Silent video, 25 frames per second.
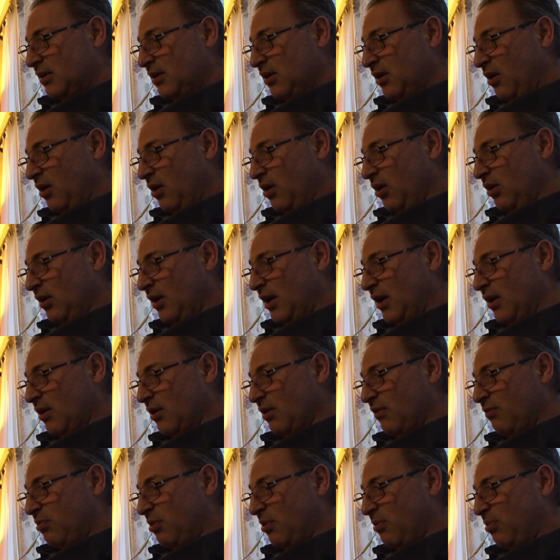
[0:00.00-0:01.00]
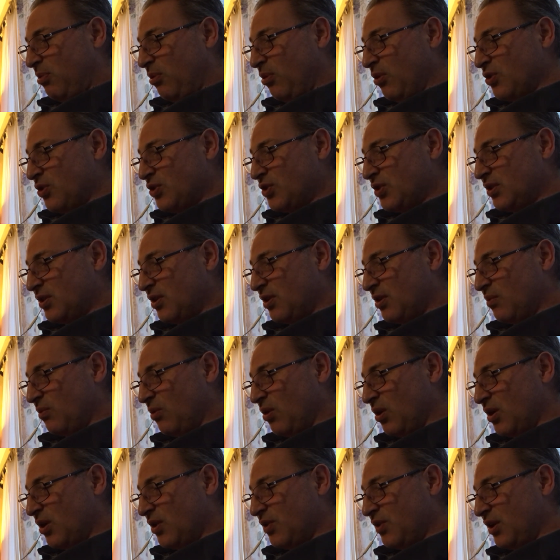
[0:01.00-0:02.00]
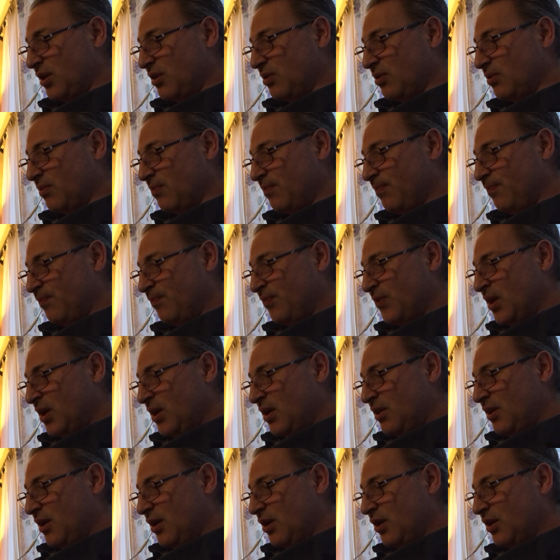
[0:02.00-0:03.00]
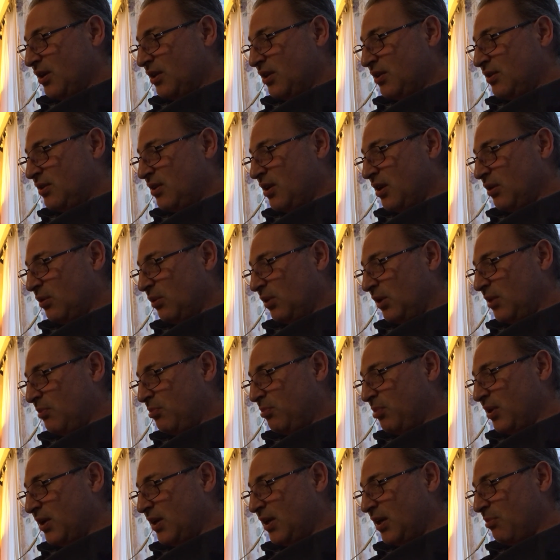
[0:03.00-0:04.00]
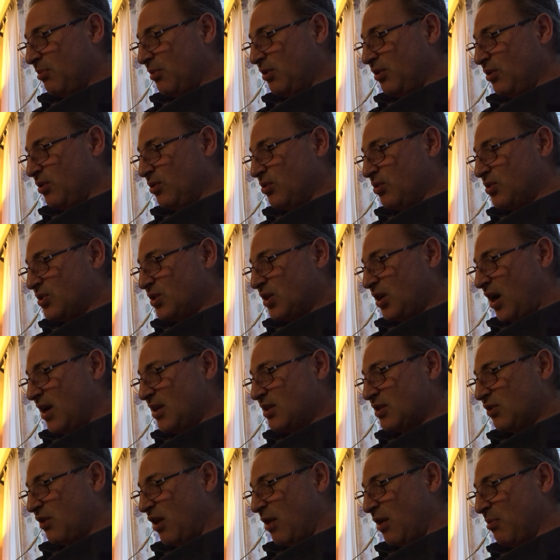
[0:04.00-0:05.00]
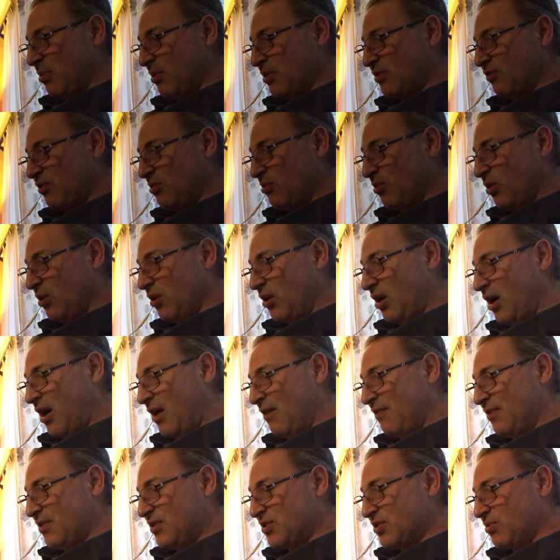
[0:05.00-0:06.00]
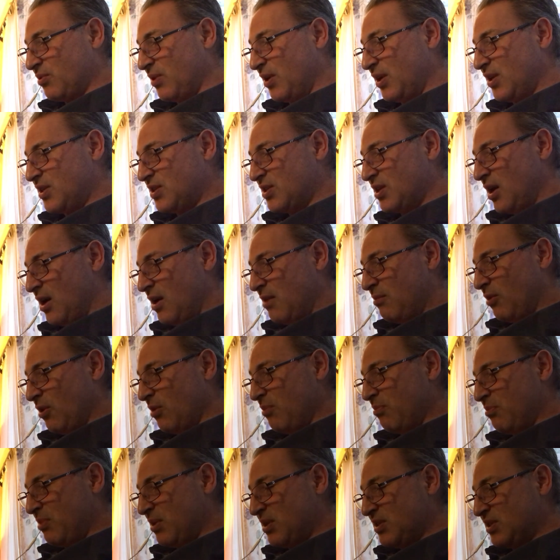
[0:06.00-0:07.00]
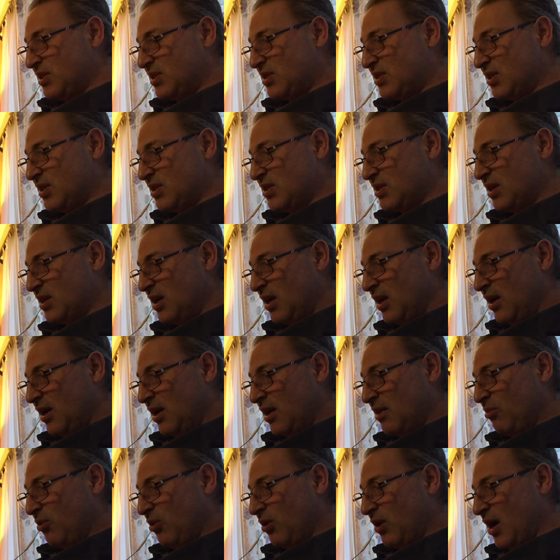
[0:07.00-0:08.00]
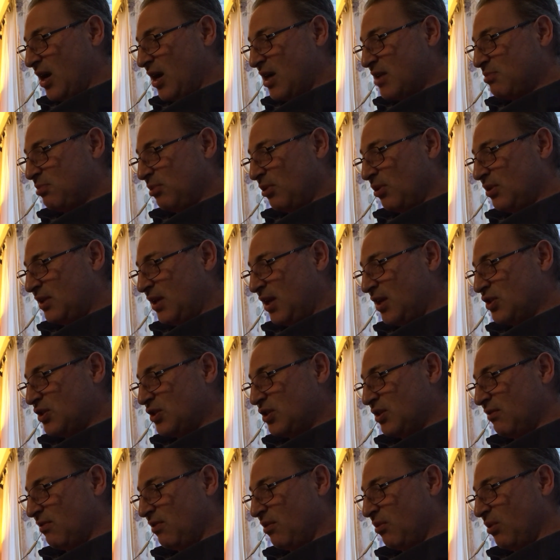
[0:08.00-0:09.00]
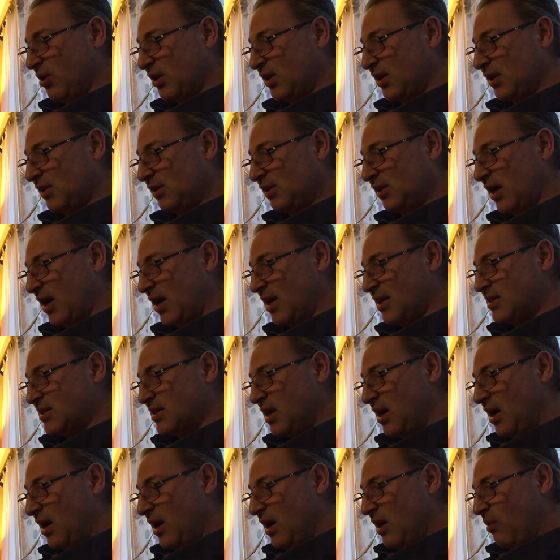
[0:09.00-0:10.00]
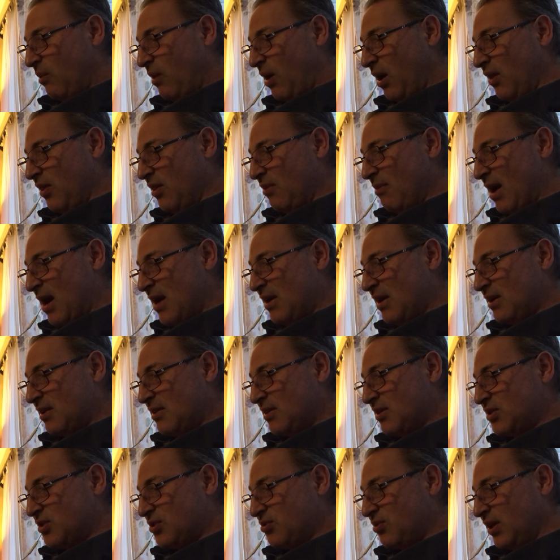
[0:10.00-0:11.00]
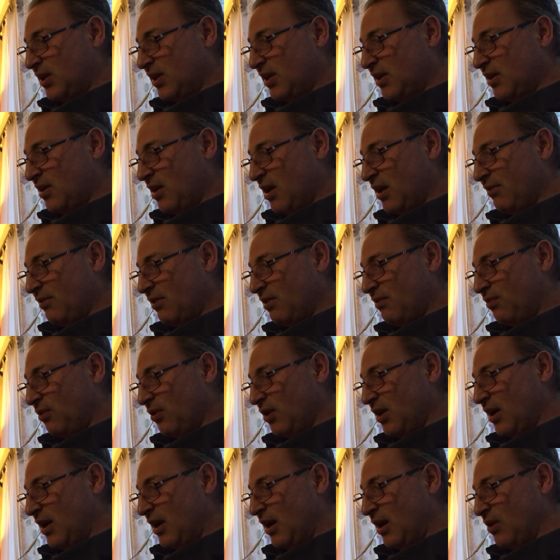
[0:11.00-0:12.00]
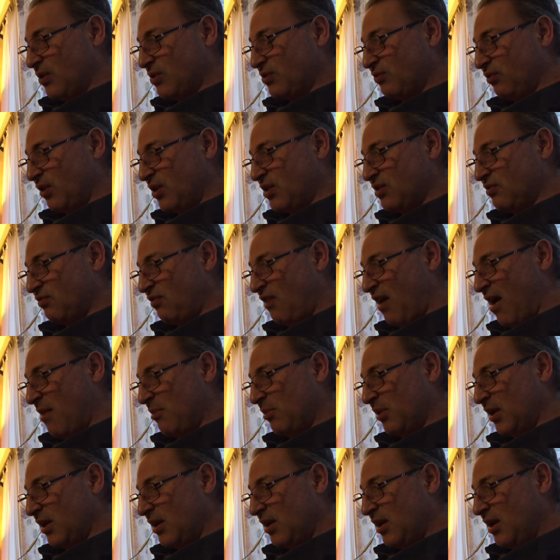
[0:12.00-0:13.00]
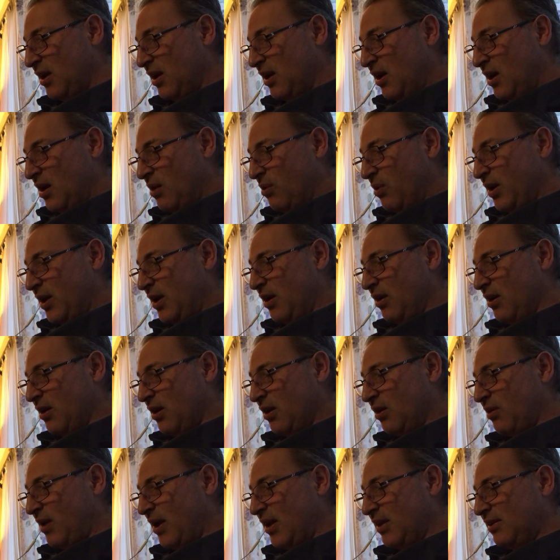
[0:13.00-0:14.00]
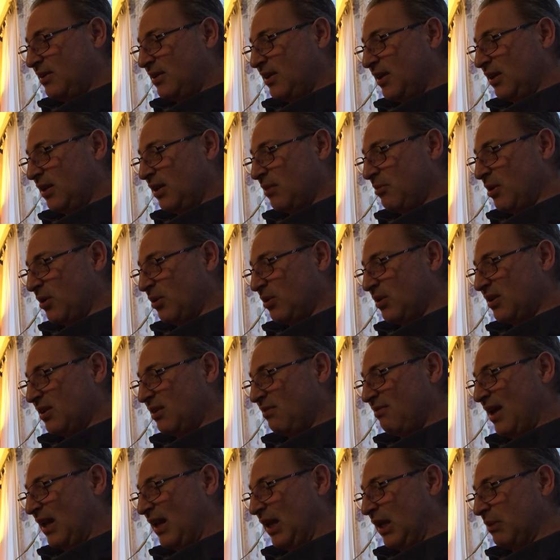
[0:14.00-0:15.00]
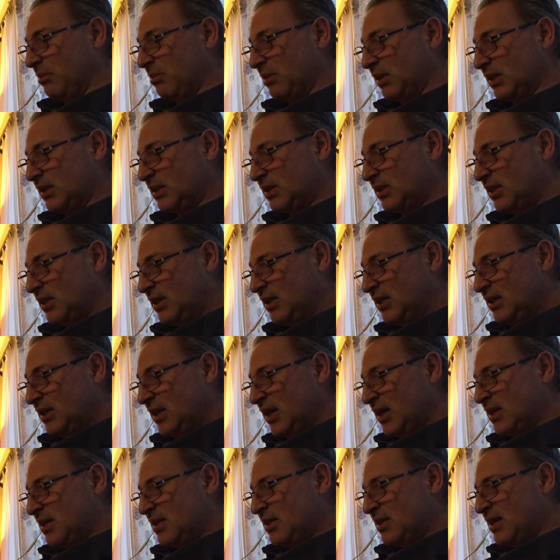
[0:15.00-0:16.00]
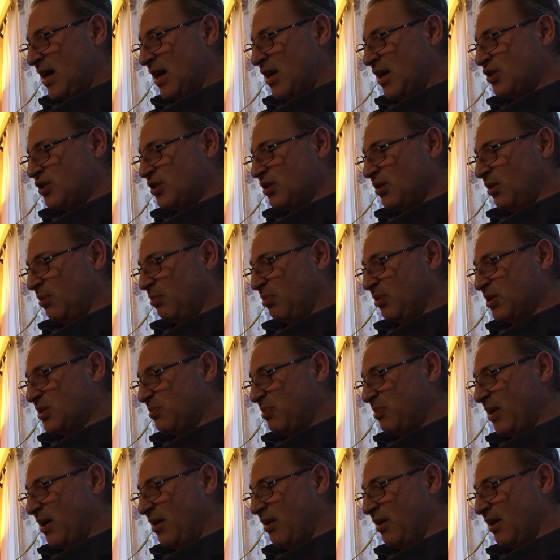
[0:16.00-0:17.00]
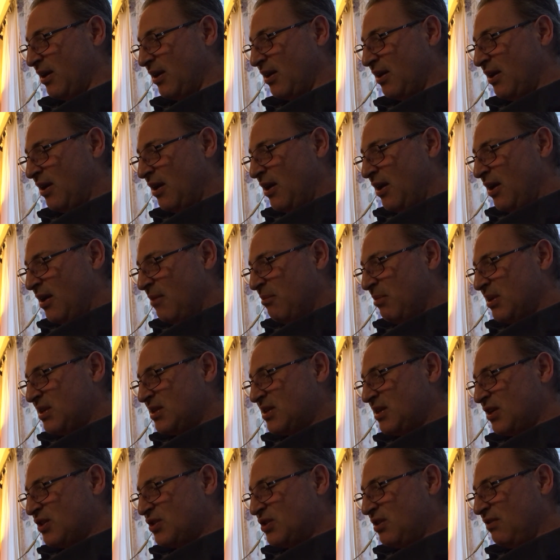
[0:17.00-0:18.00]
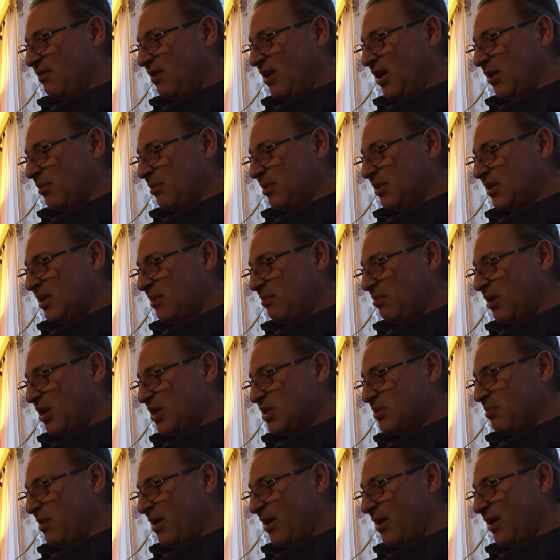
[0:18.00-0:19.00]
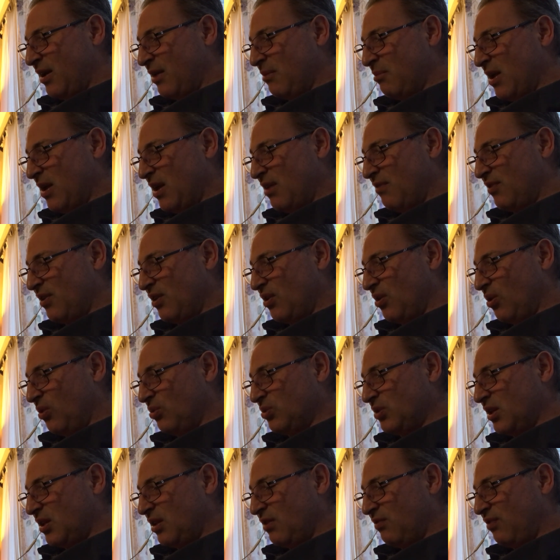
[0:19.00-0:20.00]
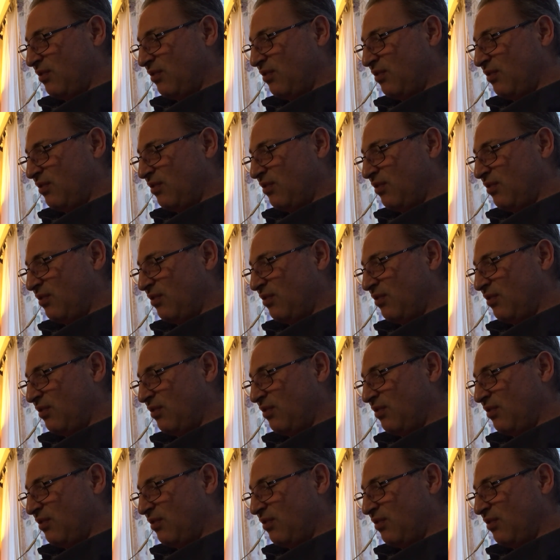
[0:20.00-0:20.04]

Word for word: all out of proportion to the work they do. They are continually putting up new skyscrapers for more office suites, more businesses, and more exploitation of the working class, while the man in the street cannot even afford a house for his family. We hear a great deal about development and national prosperity, but such development and prosperity benefit only the